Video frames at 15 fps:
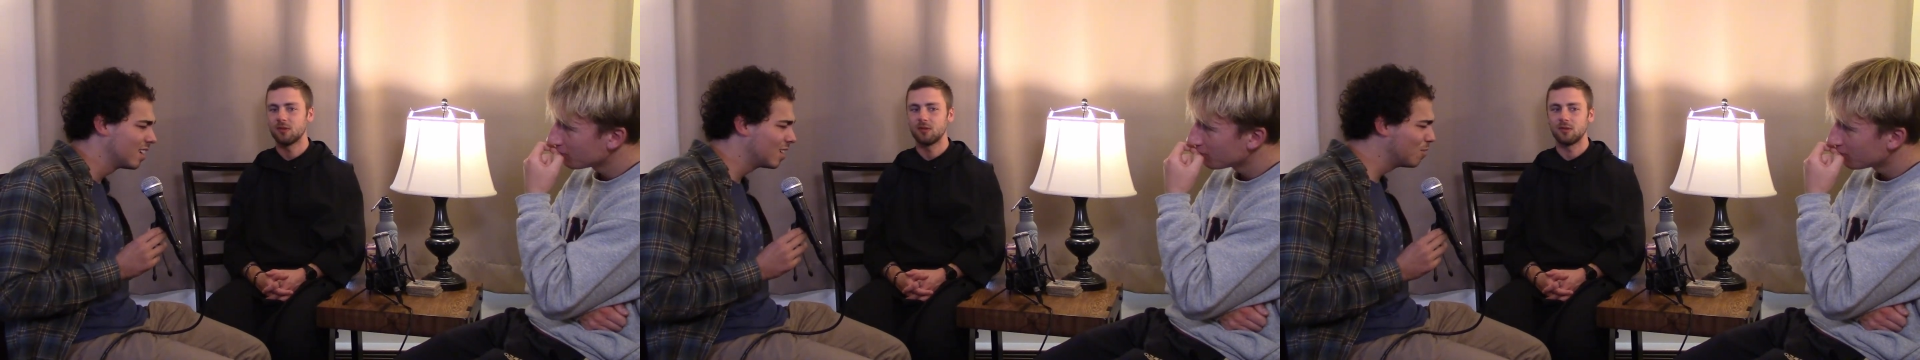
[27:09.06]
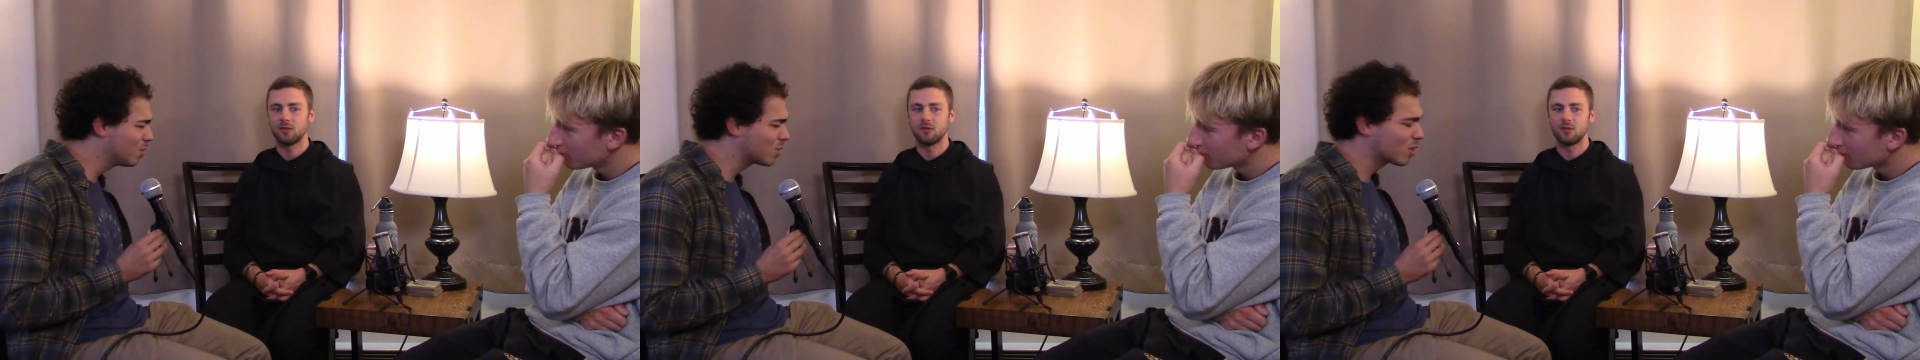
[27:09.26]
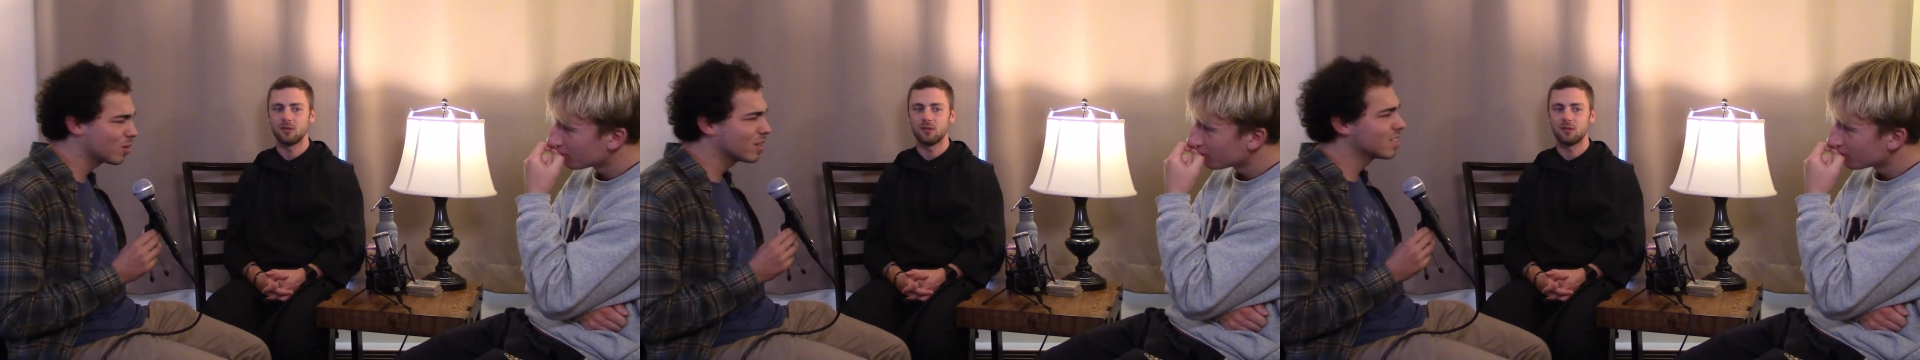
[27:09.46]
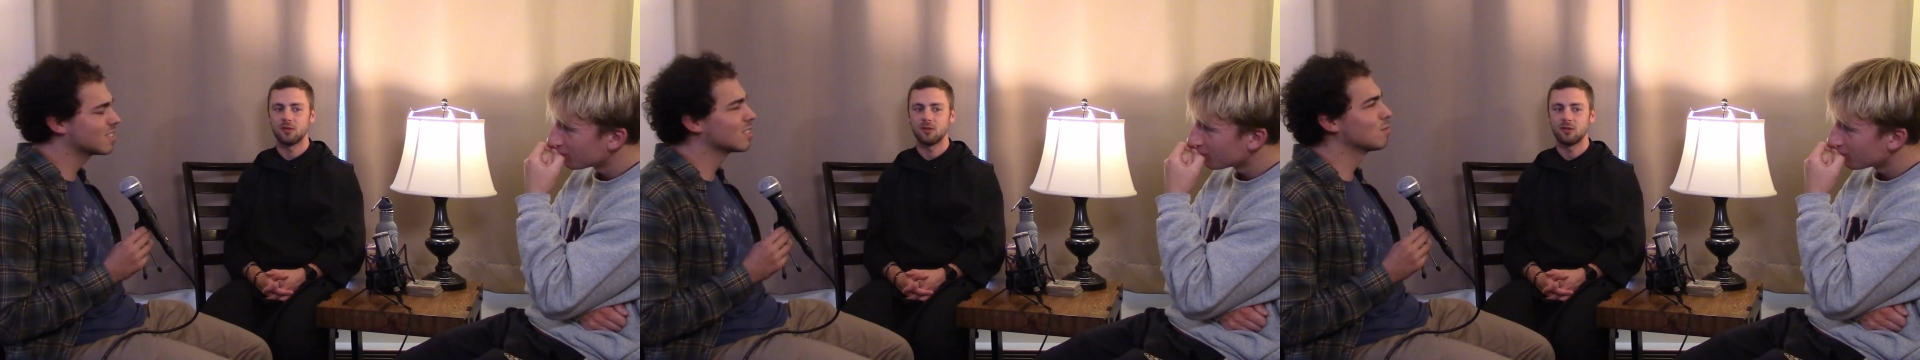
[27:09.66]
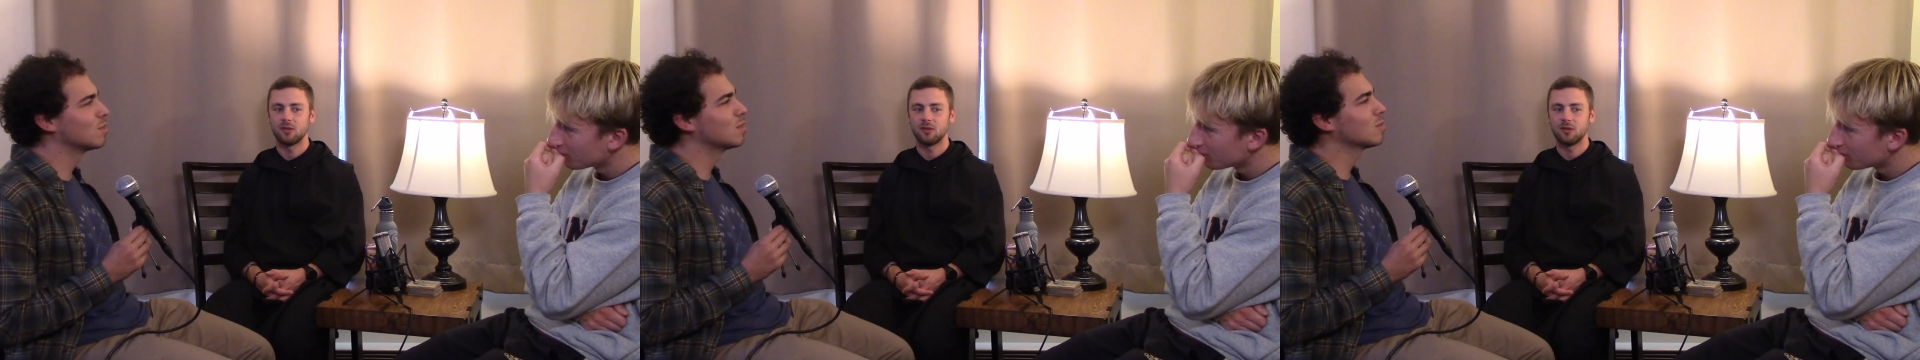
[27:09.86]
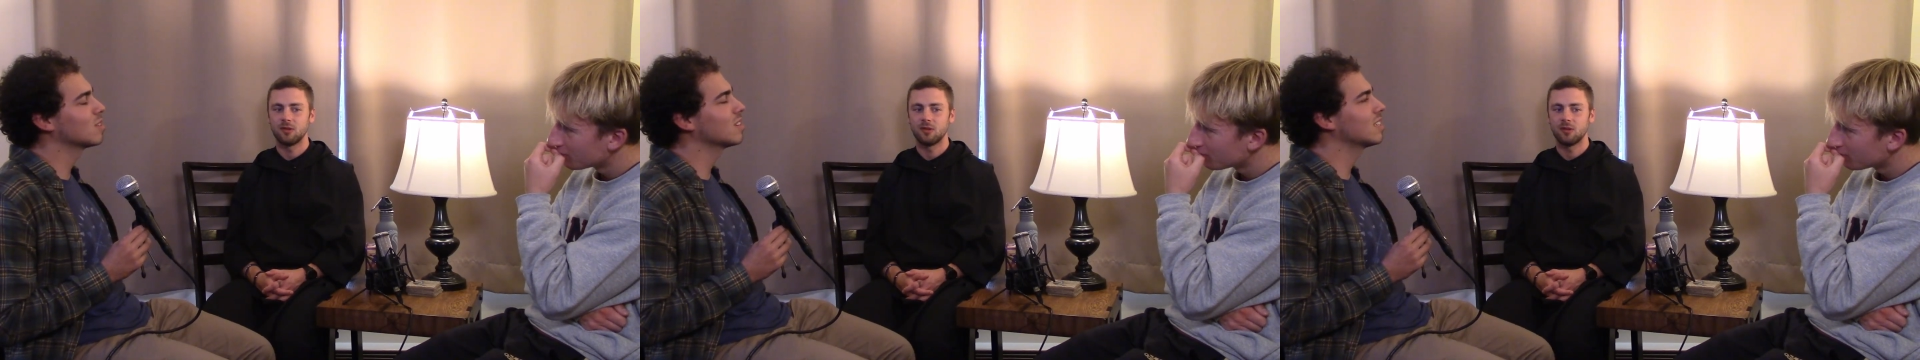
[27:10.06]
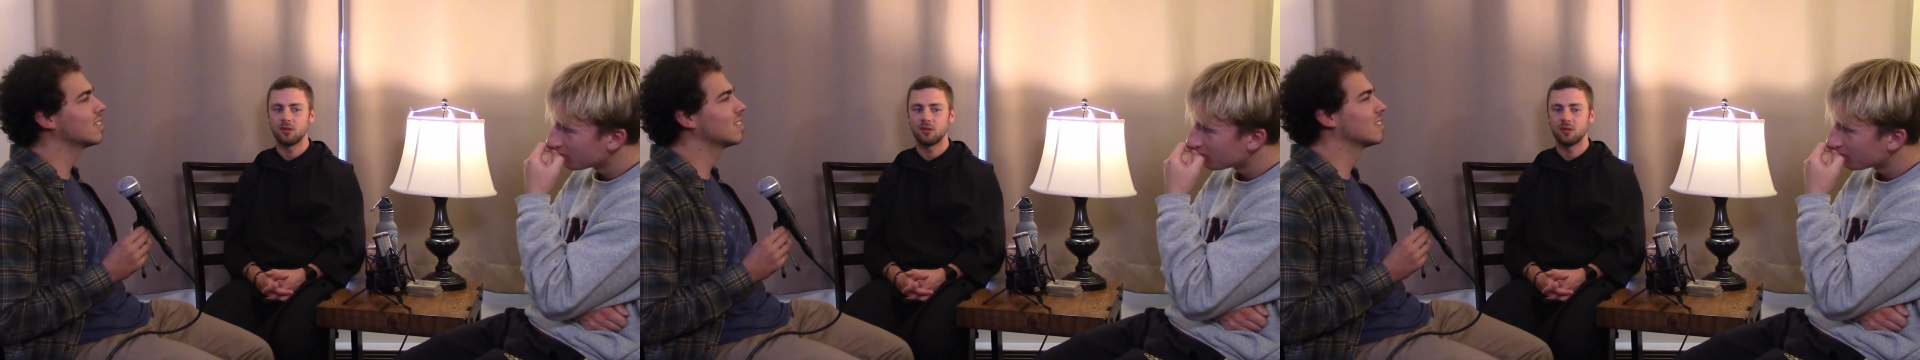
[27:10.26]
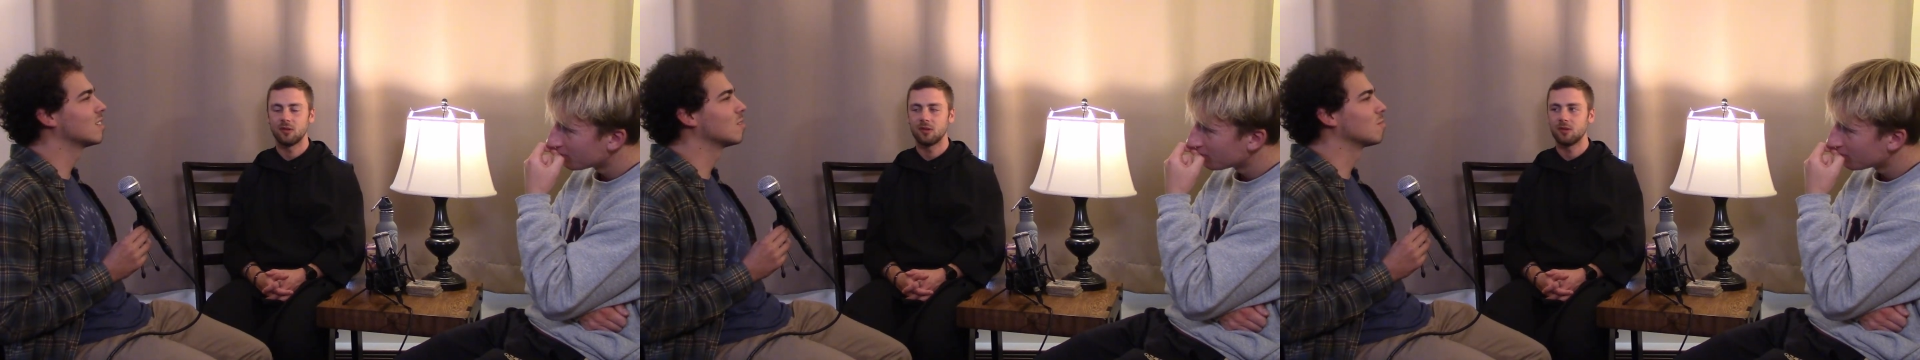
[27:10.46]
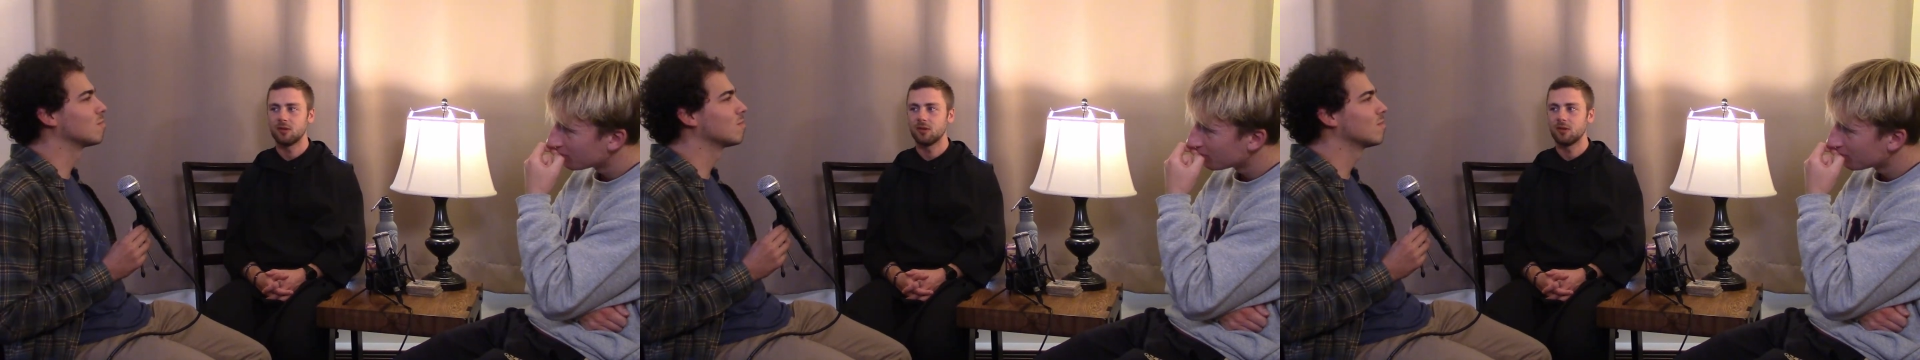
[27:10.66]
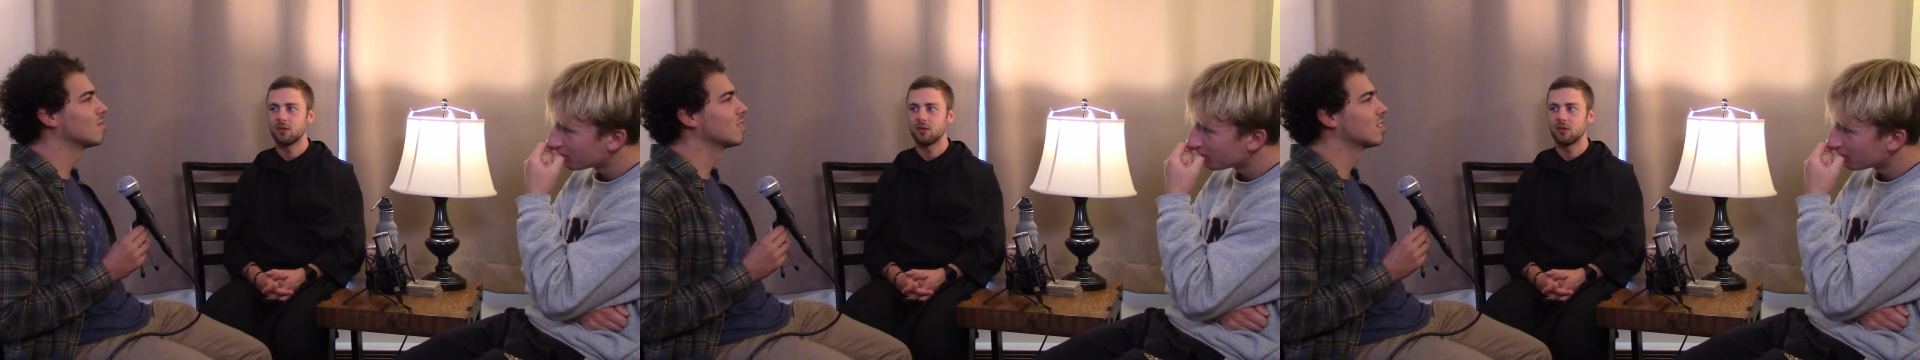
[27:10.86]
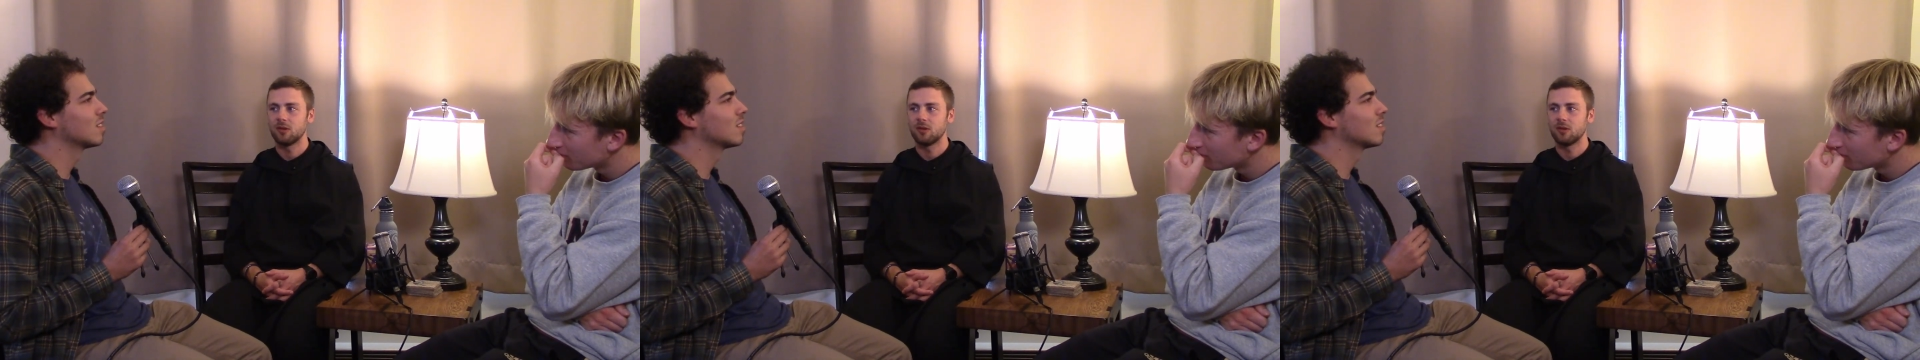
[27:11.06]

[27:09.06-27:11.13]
Speaker 1: It was crazy. We were at a um